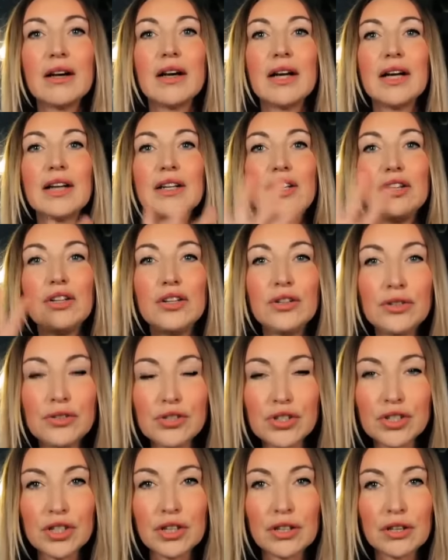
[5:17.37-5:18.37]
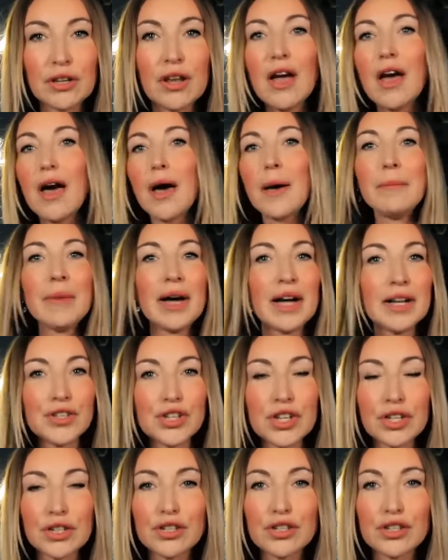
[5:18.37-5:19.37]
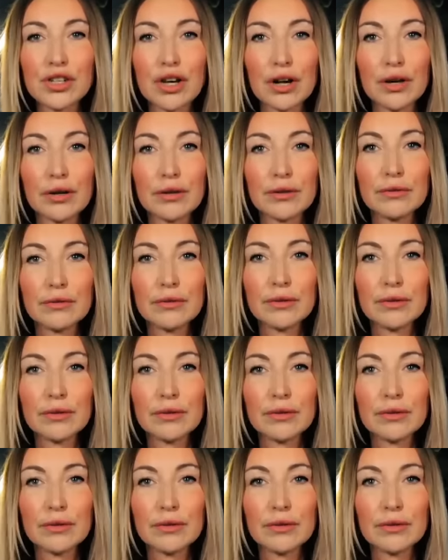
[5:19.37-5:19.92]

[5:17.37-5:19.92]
an illusion, a magic show.